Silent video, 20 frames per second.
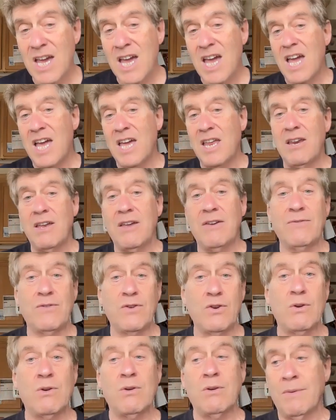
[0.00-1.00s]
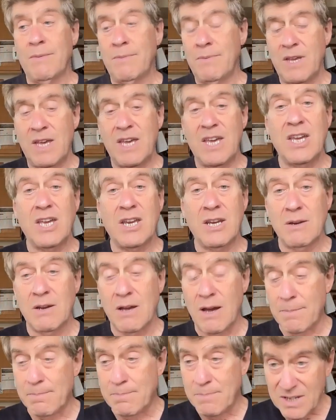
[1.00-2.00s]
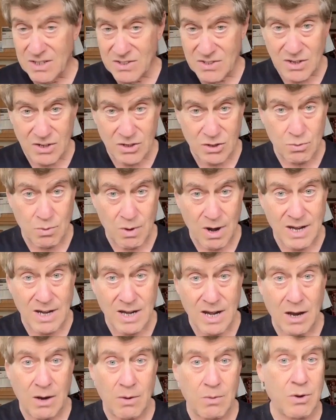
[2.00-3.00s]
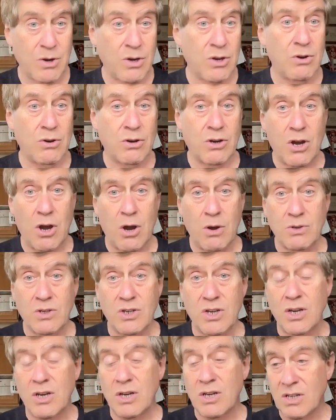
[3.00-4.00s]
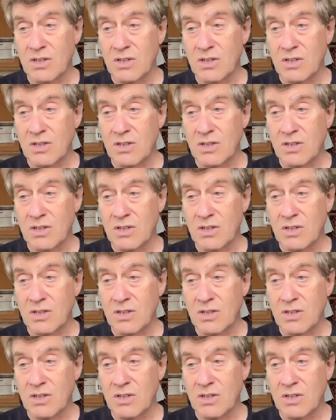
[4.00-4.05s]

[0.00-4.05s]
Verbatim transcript: And if you're in a business right now where you're coaching,